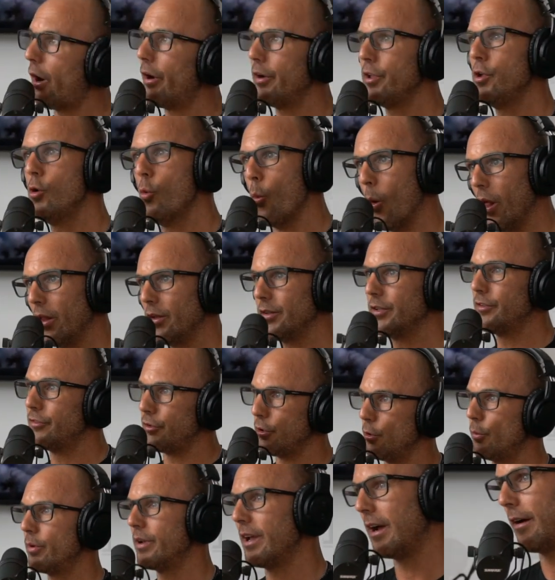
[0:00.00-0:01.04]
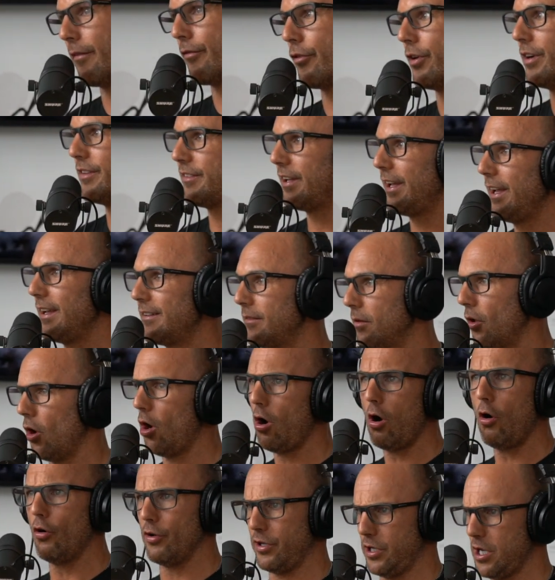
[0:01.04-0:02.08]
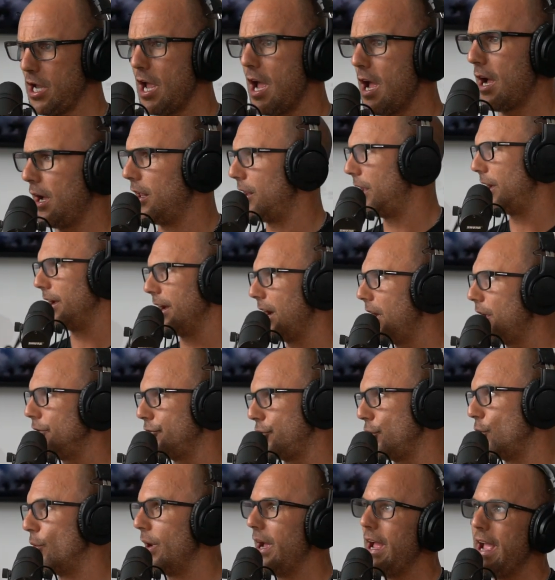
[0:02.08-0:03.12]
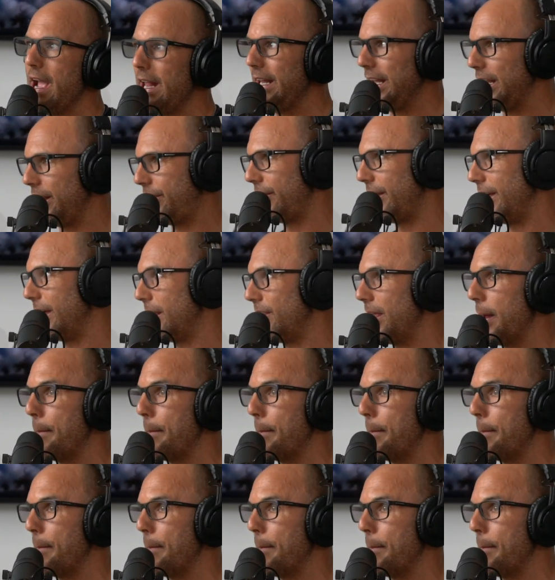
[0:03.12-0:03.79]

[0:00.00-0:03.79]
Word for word: Are you willing to do whatever it takes? And, oh, yeah, like I'll do anything.